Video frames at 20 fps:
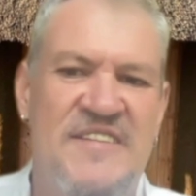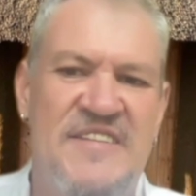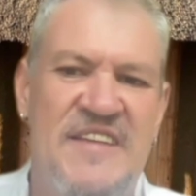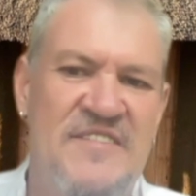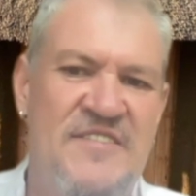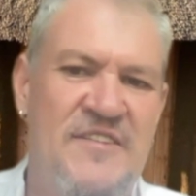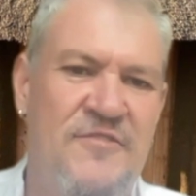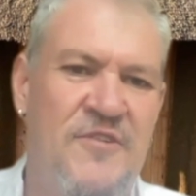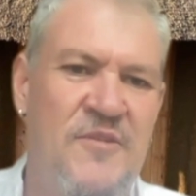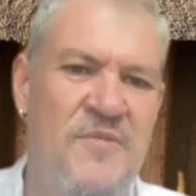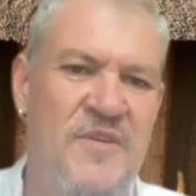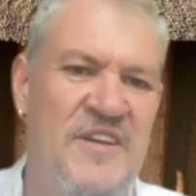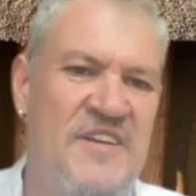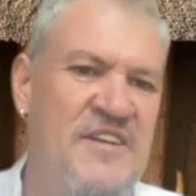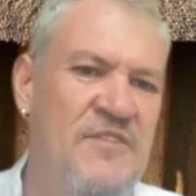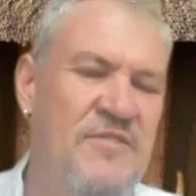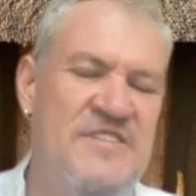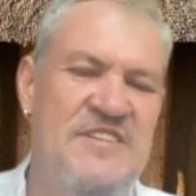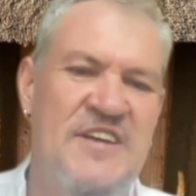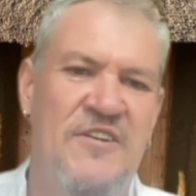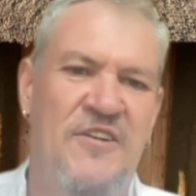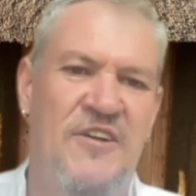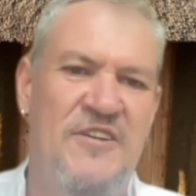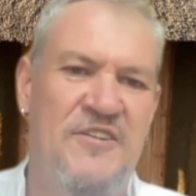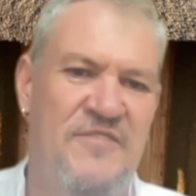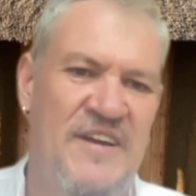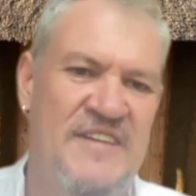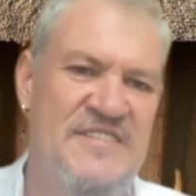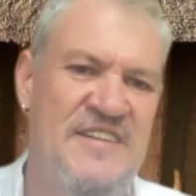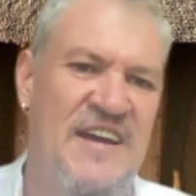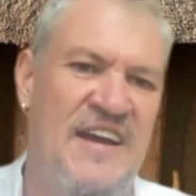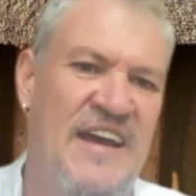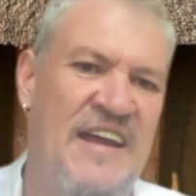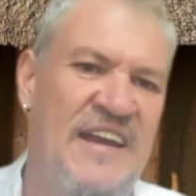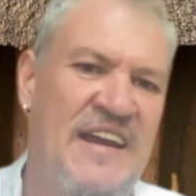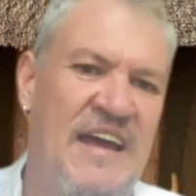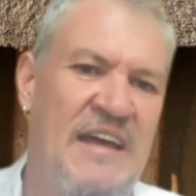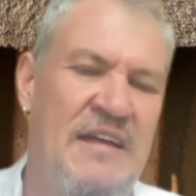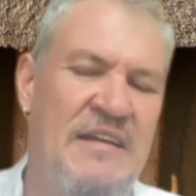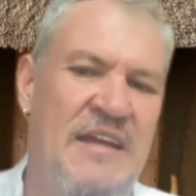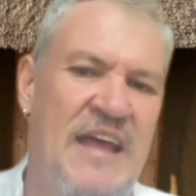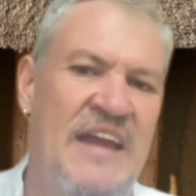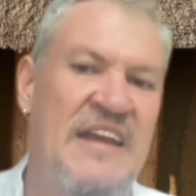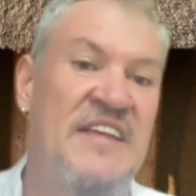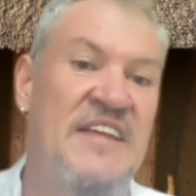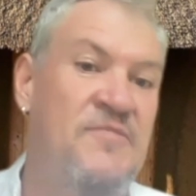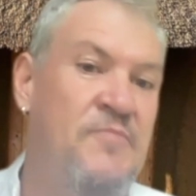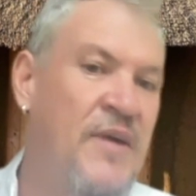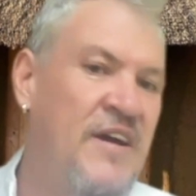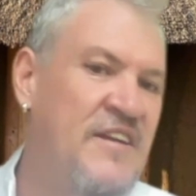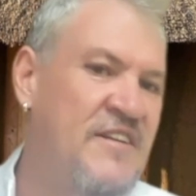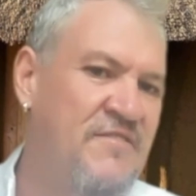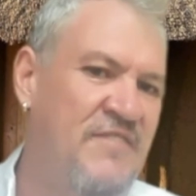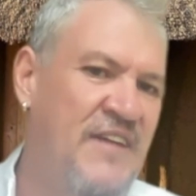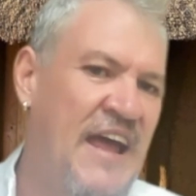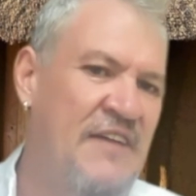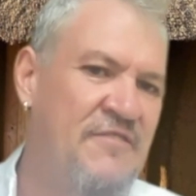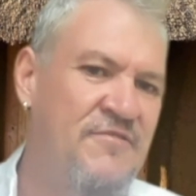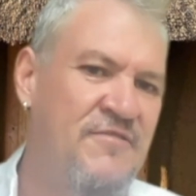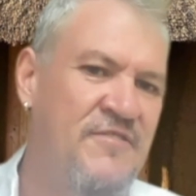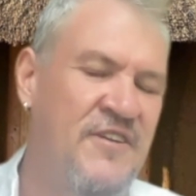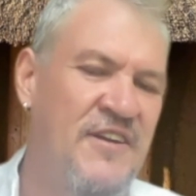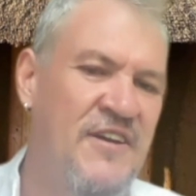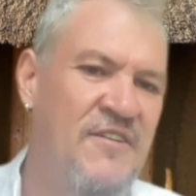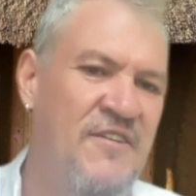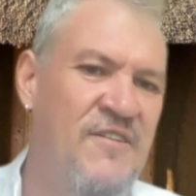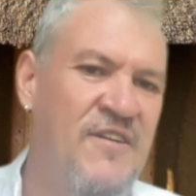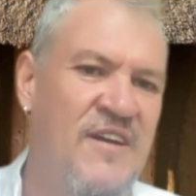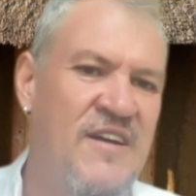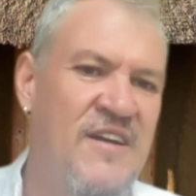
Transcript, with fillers: sense of community which a lot of us are and, and, it's part of life you know